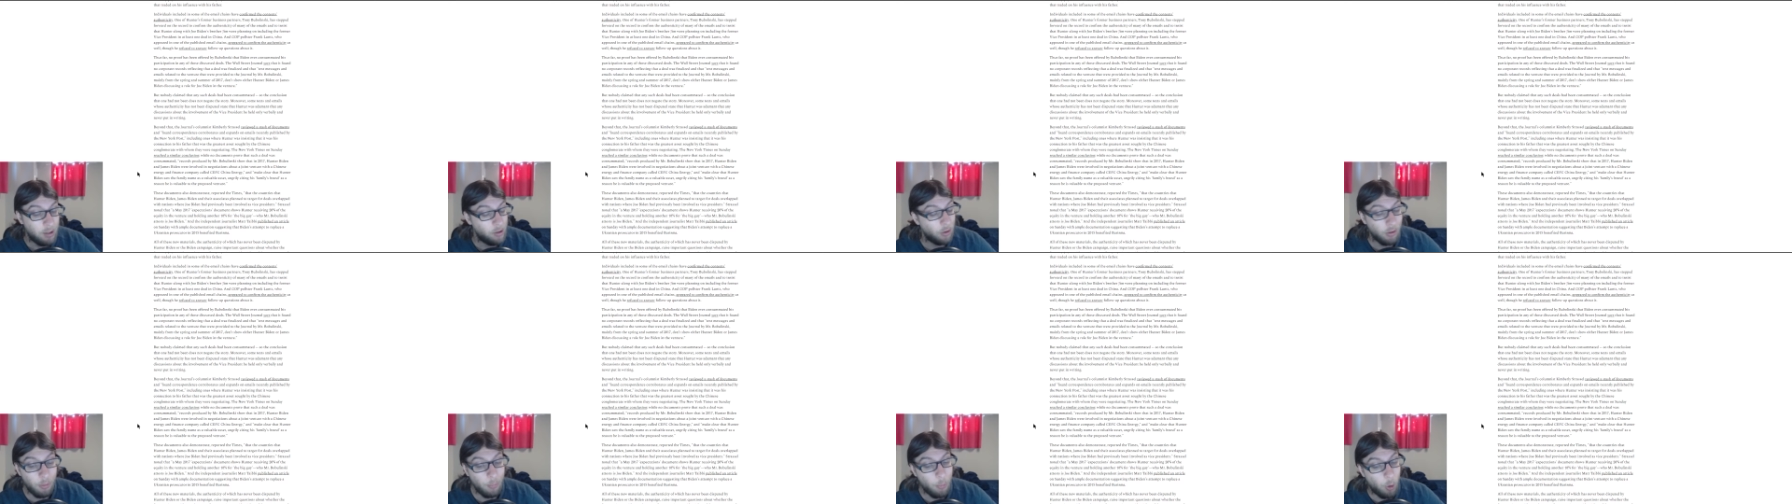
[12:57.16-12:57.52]

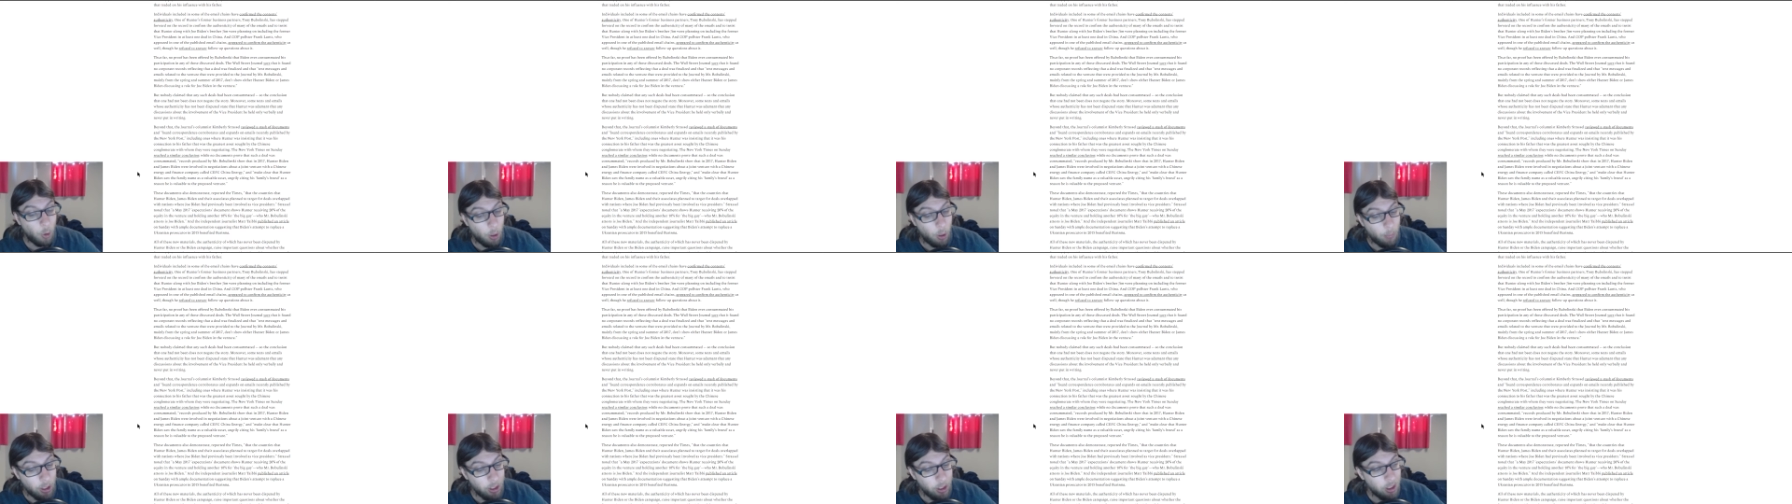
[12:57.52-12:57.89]
earn
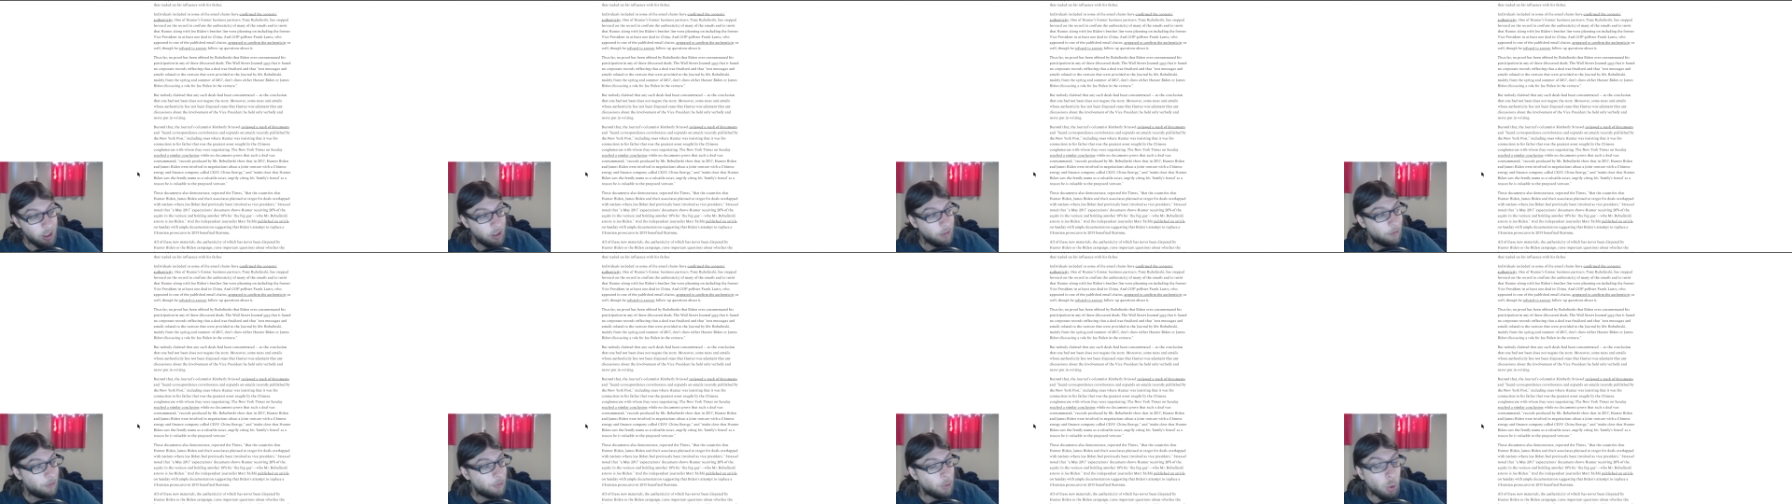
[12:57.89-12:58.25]
more
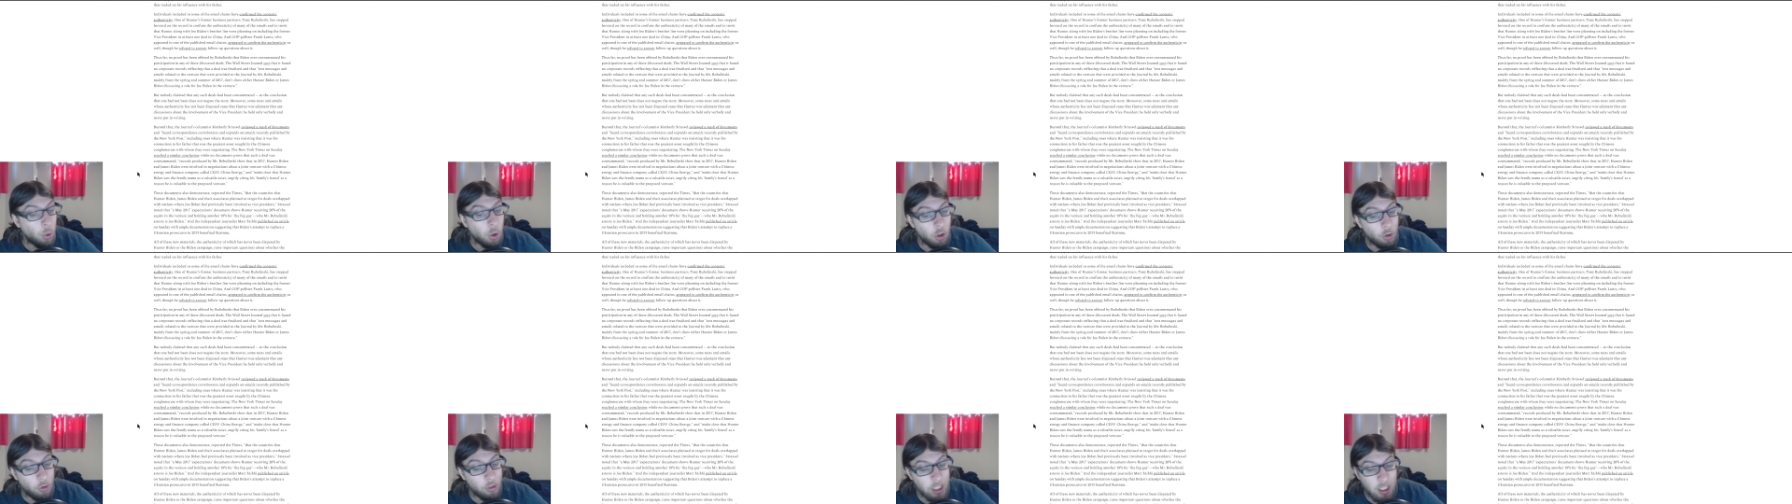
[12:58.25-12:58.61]
money
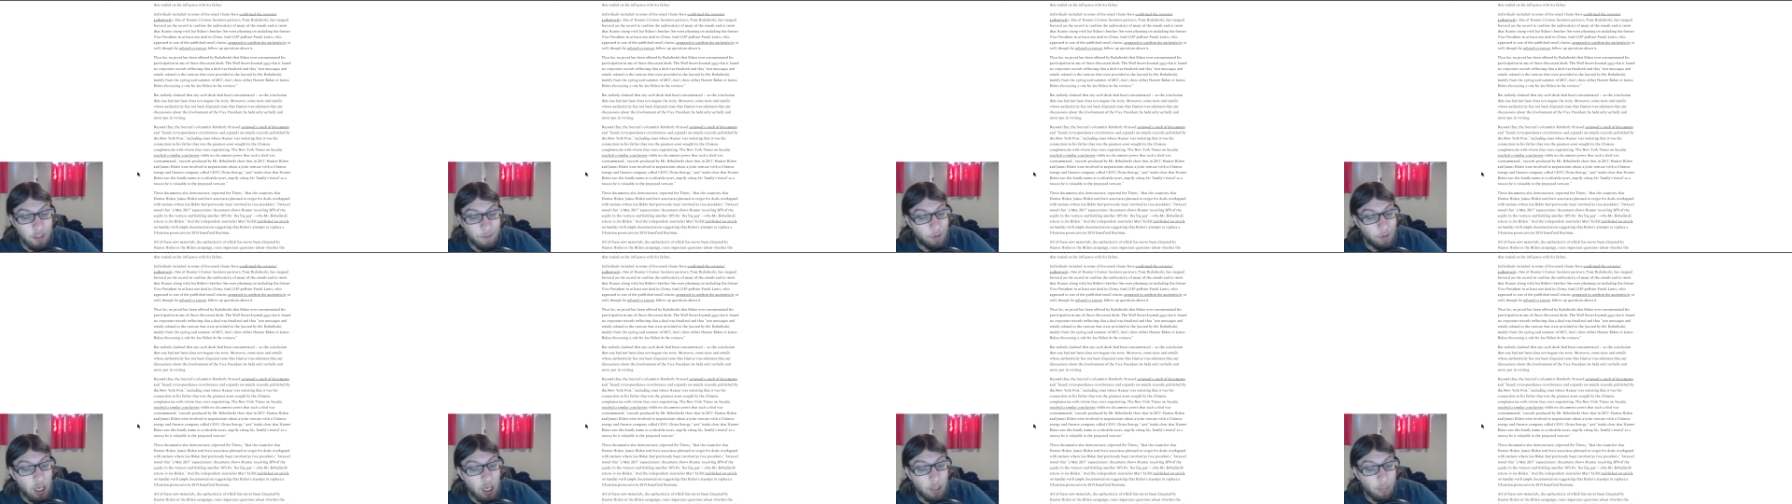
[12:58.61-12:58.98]
for
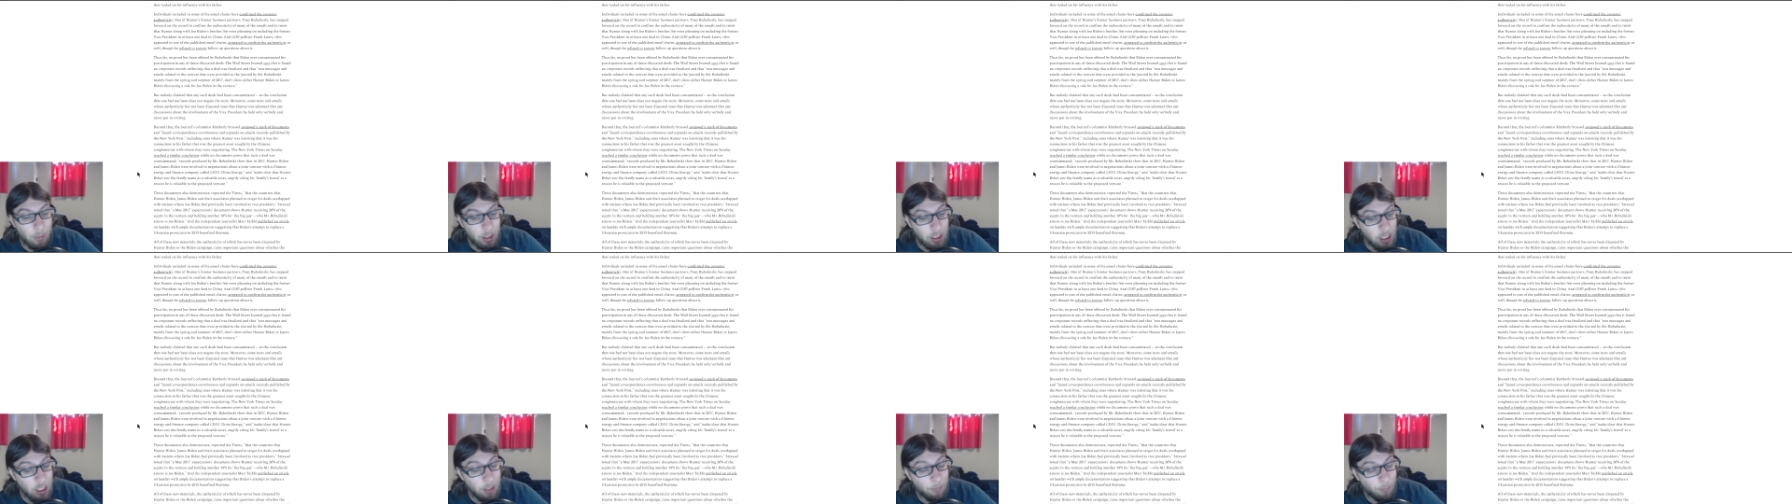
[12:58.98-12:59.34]
the
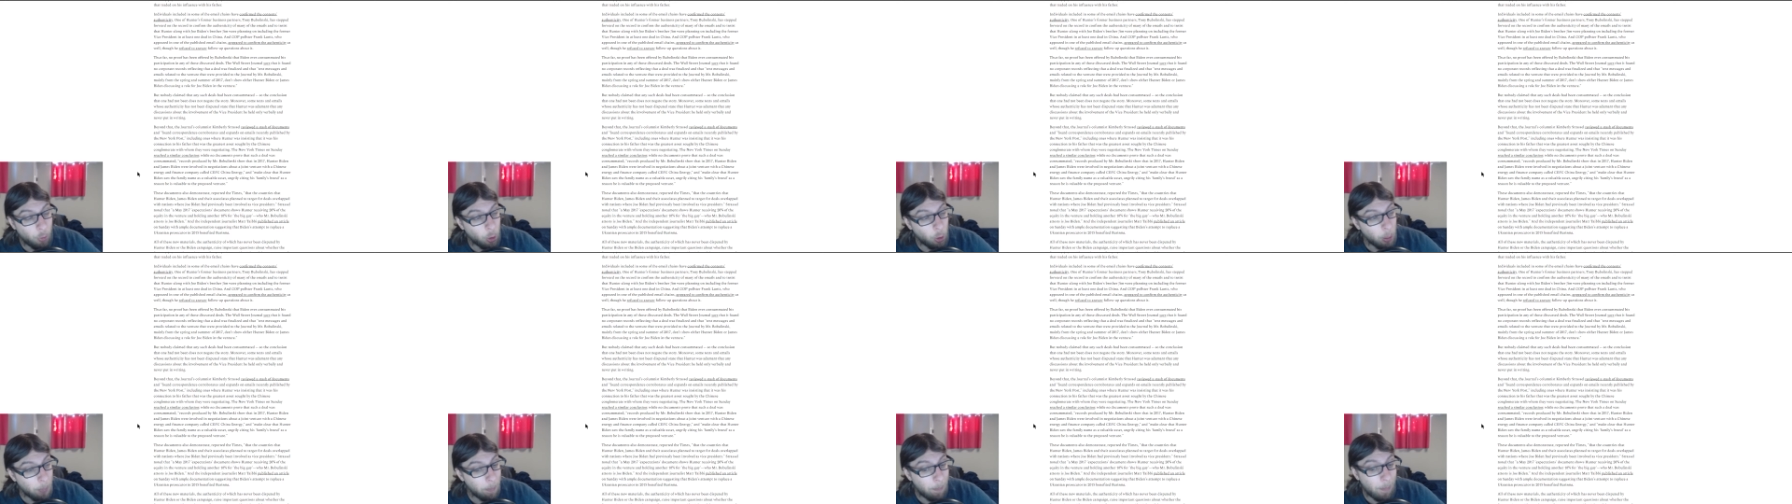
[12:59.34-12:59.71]
family name,
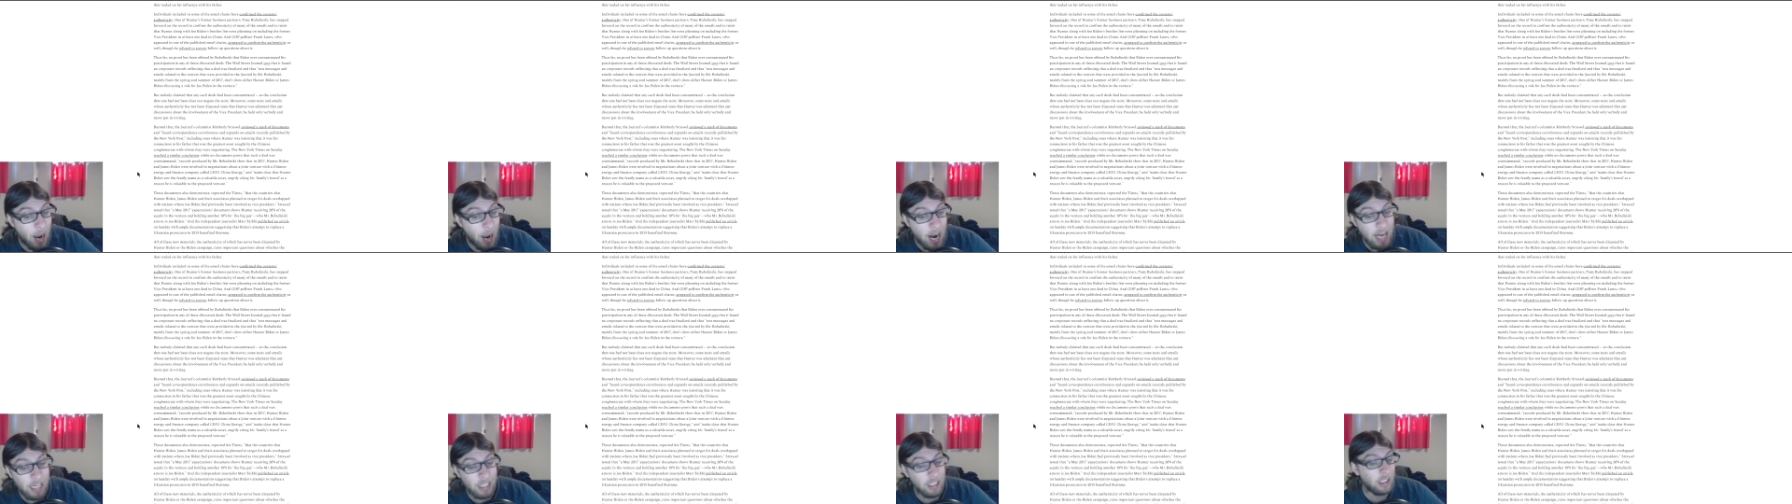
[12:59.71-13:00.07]
for
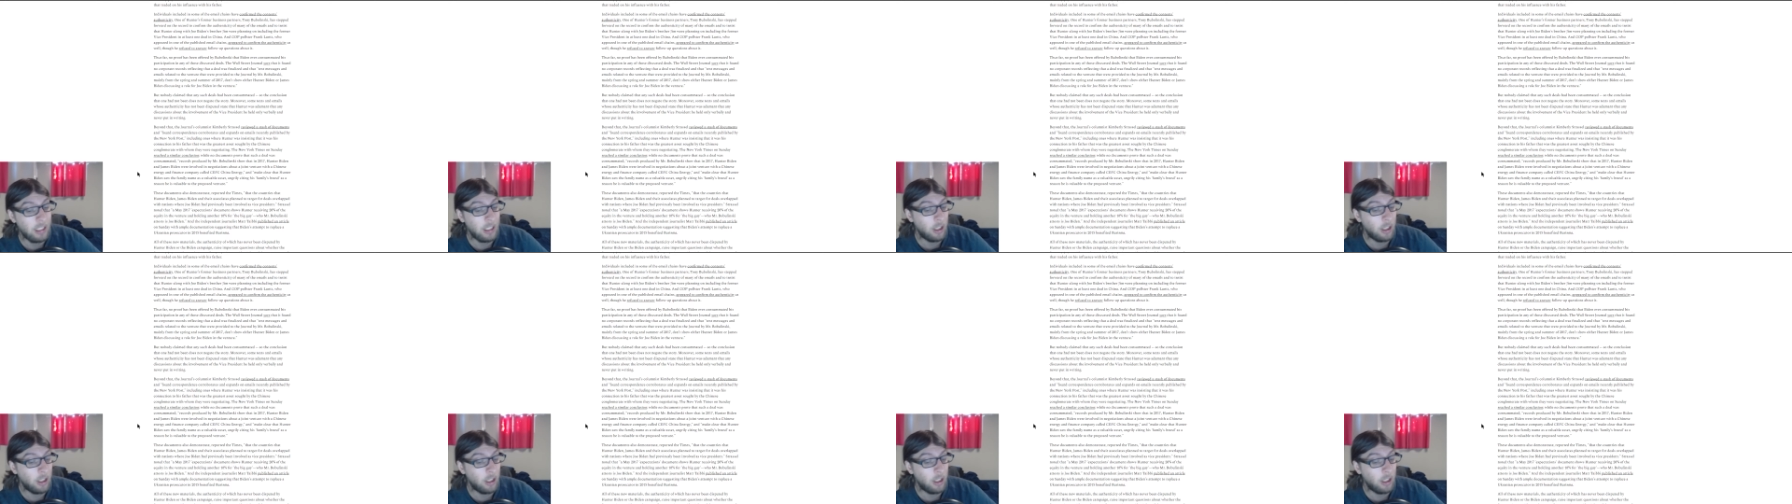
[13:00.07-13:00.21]
Biden